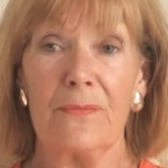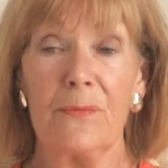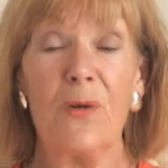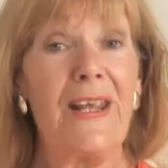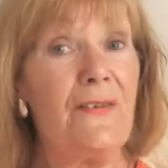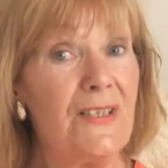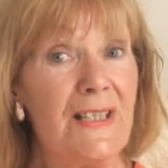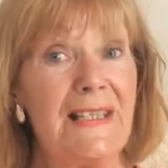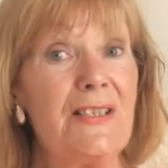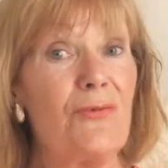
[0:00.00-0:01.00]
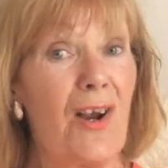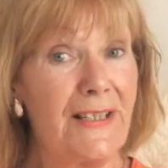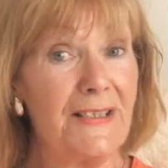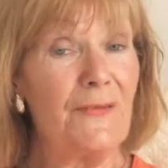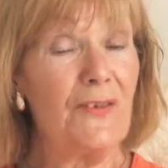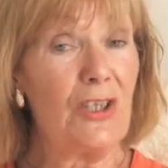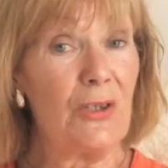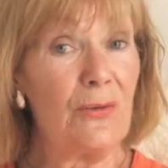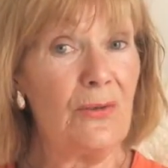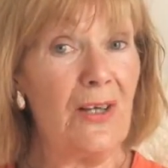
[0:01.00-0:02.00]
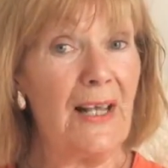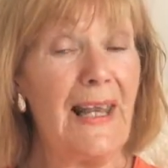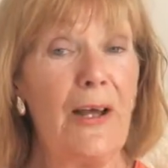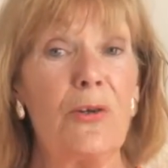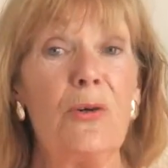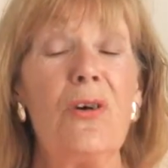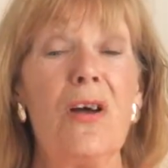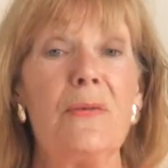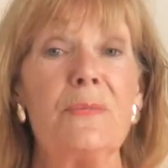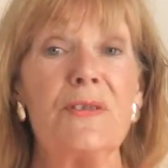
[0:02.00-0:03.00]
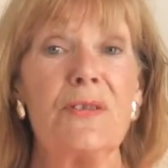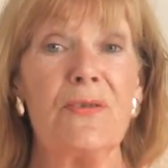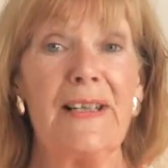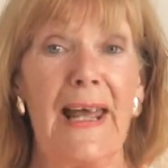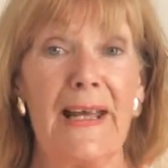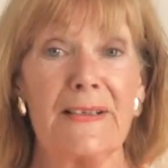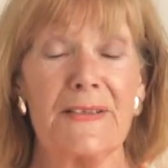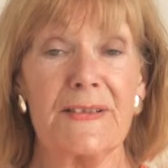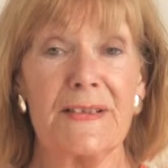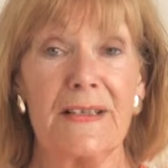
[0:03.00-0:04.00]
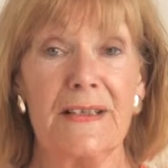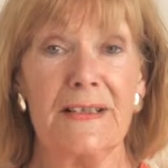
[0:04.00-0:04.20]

Whatever is right for you, allow your arms to relax.